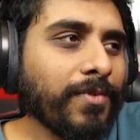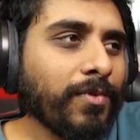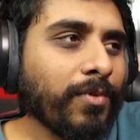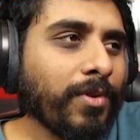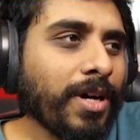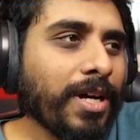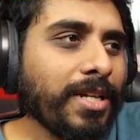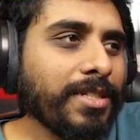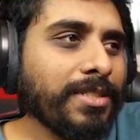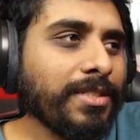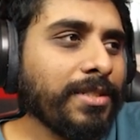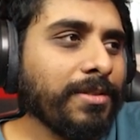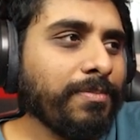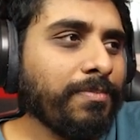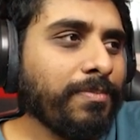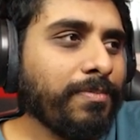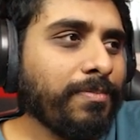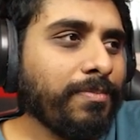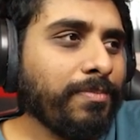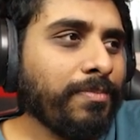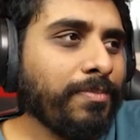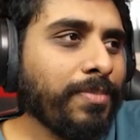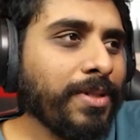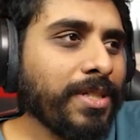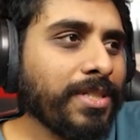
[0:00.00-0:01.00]
Why is the
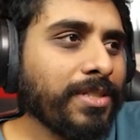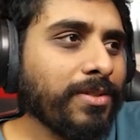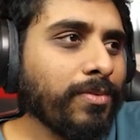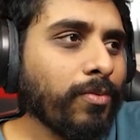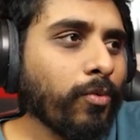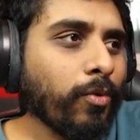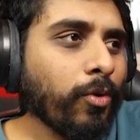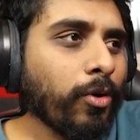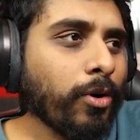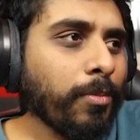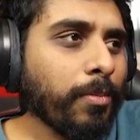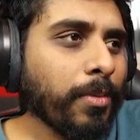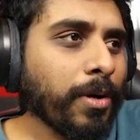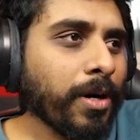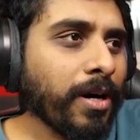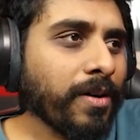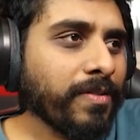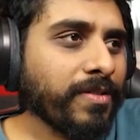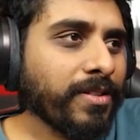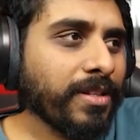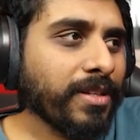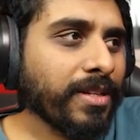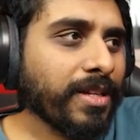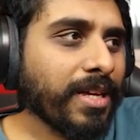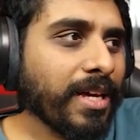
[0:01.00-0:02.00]
pitch warmer
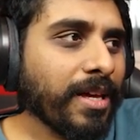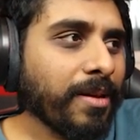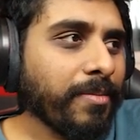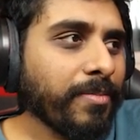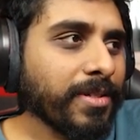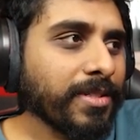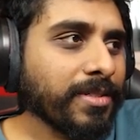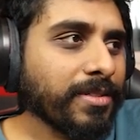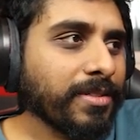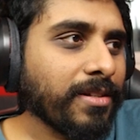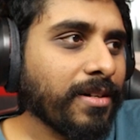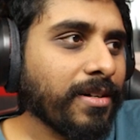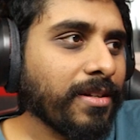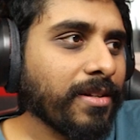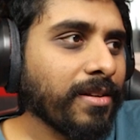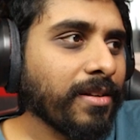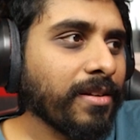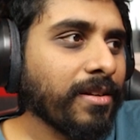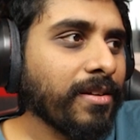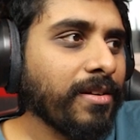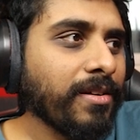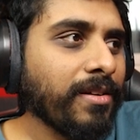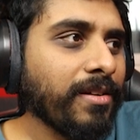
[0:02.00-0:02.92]
after the game is done?